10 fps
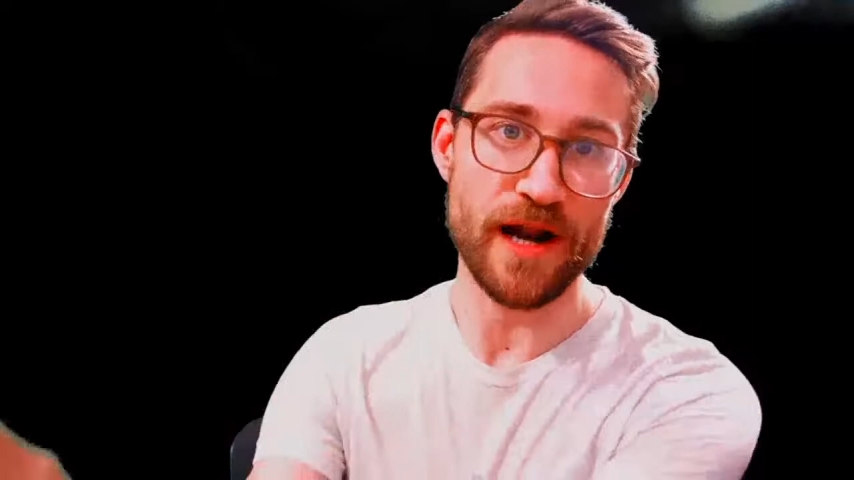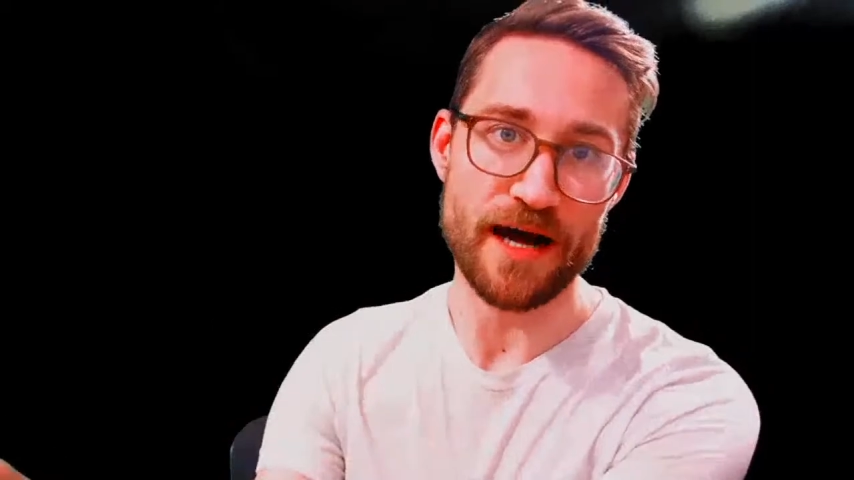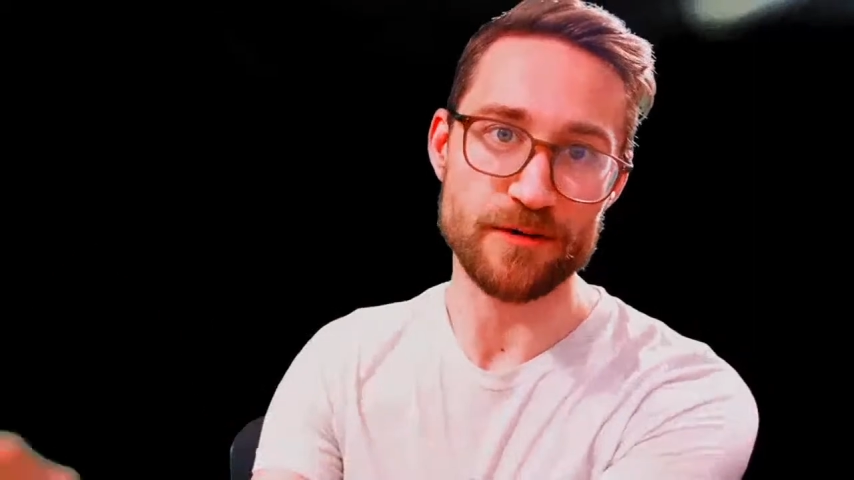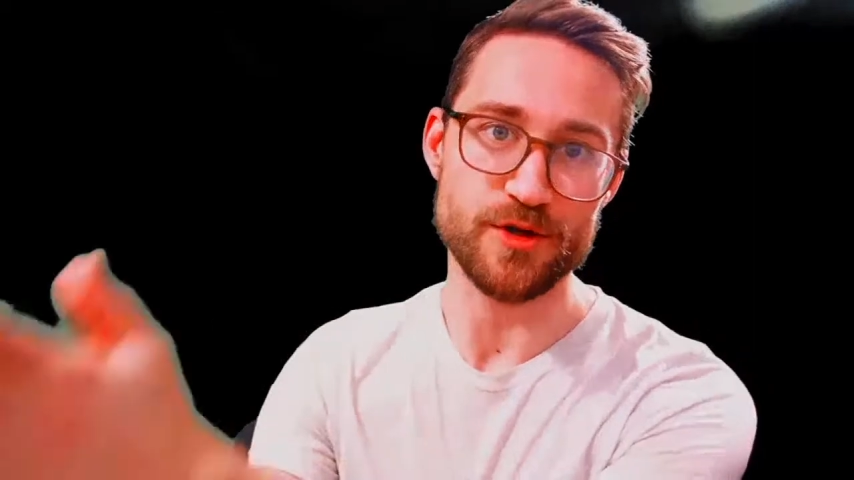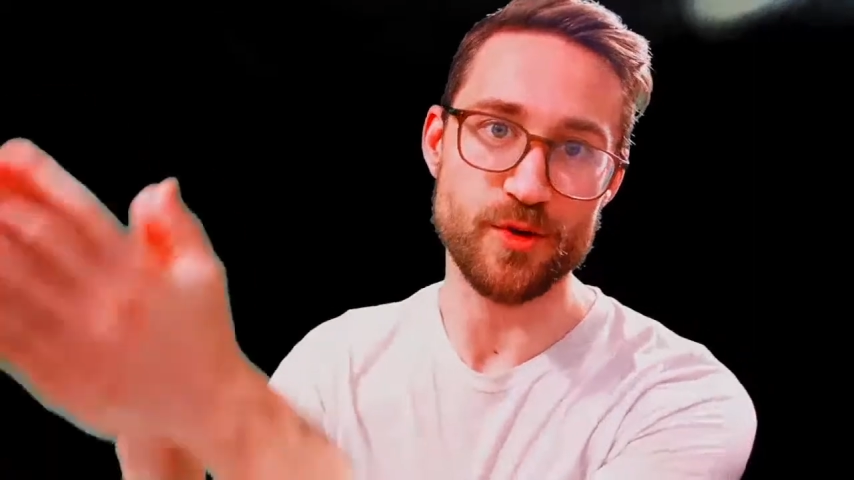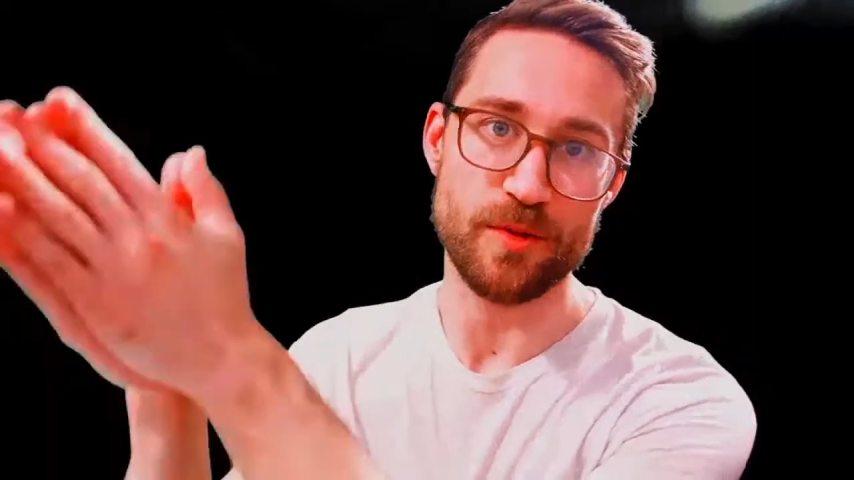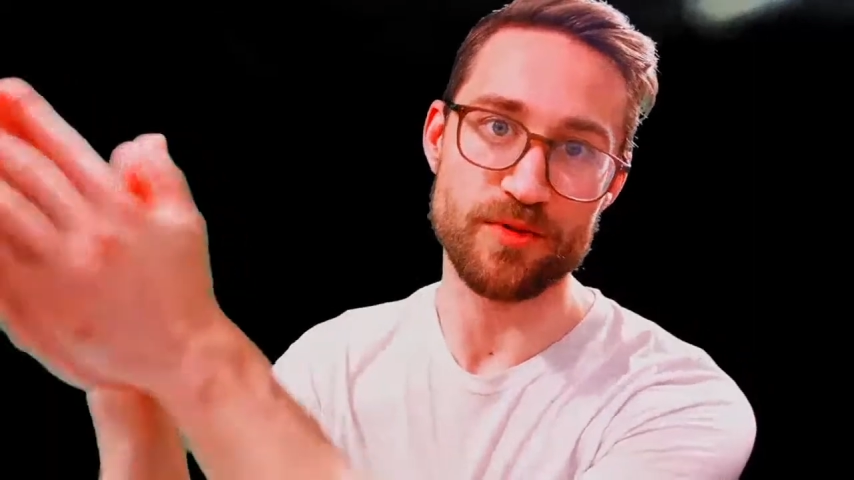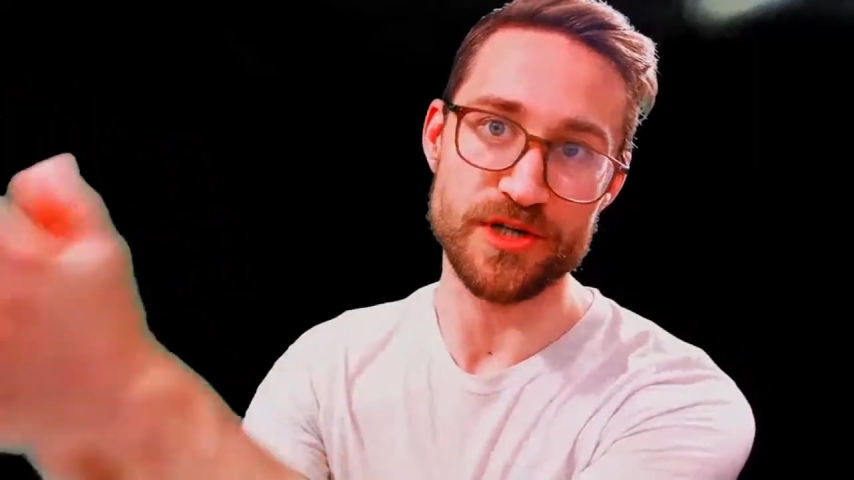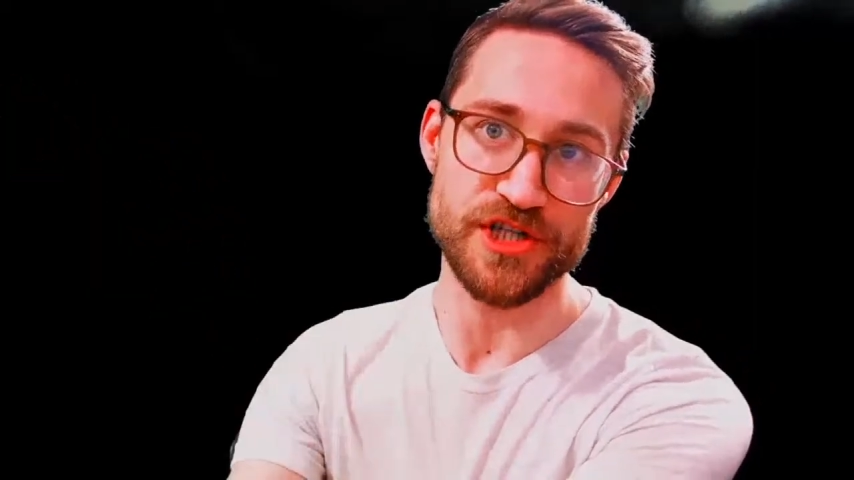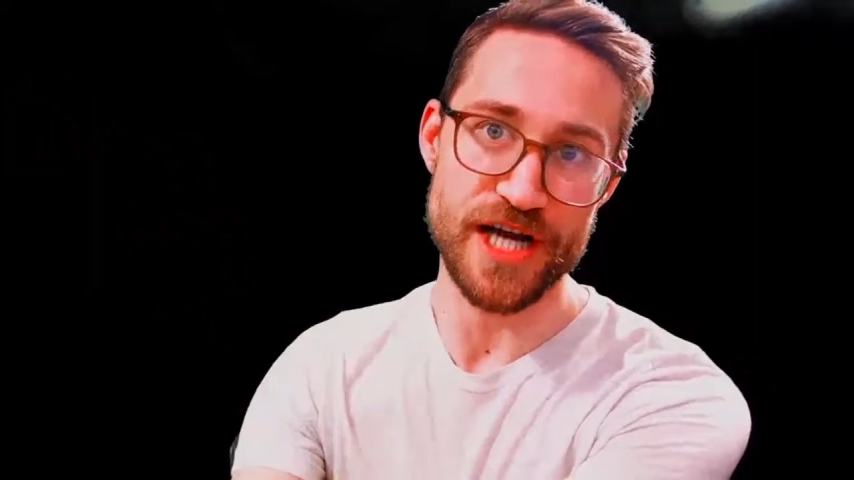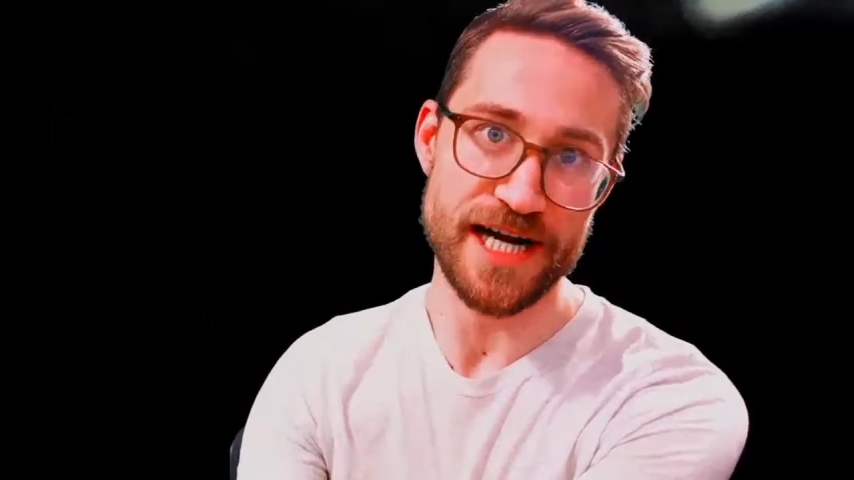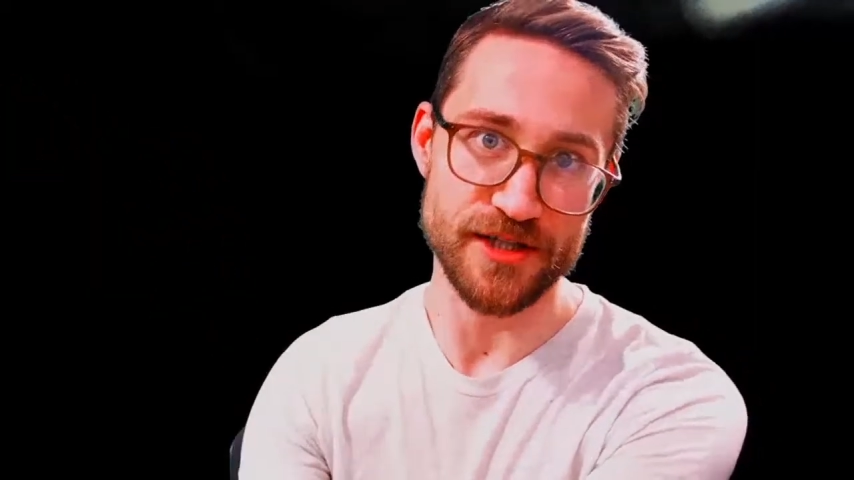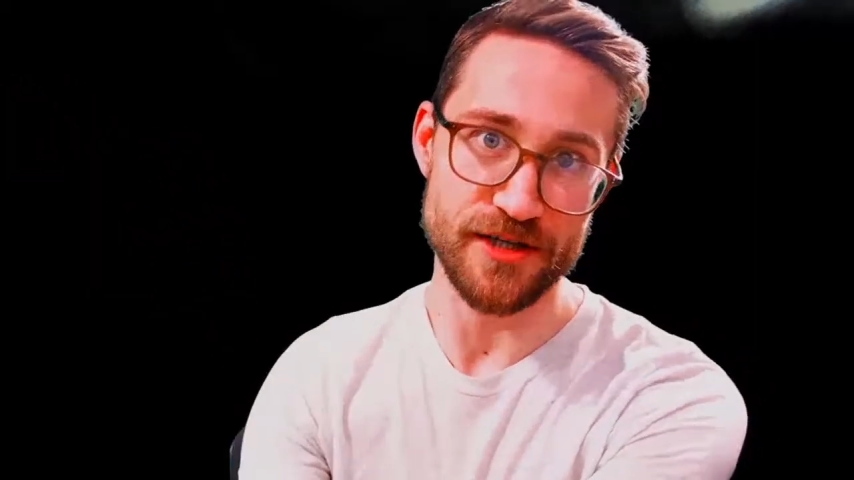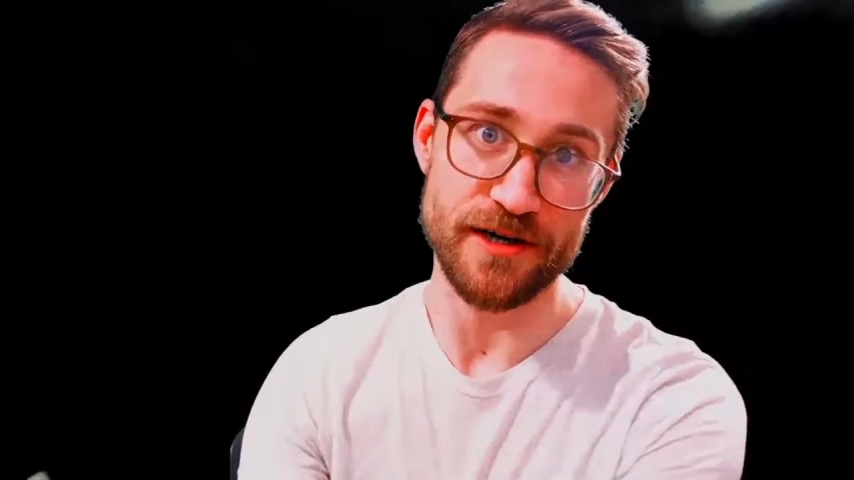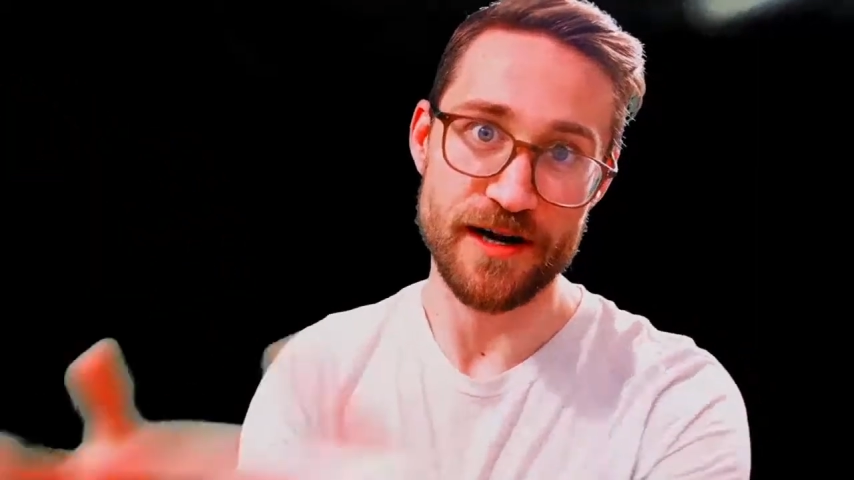out to a
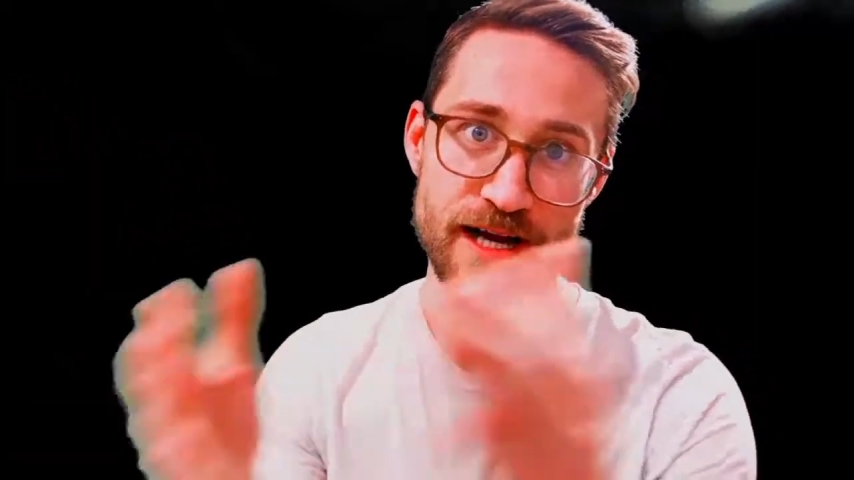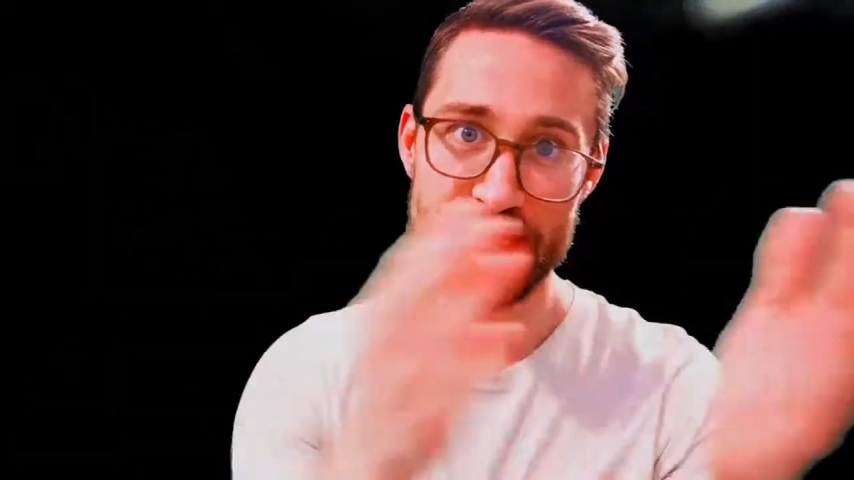projector,